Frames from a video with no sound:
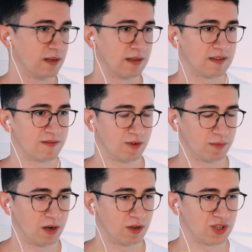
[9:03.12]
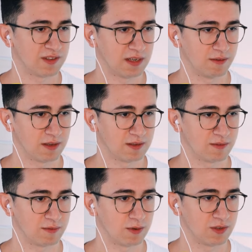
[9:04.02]
Well, that's from the logic side of things,
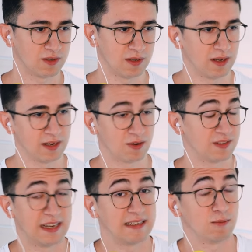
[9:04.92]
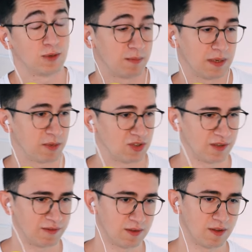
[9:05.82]
of course, and causality wouldn't be much
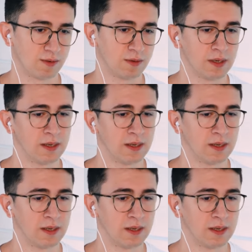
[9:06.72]
different though.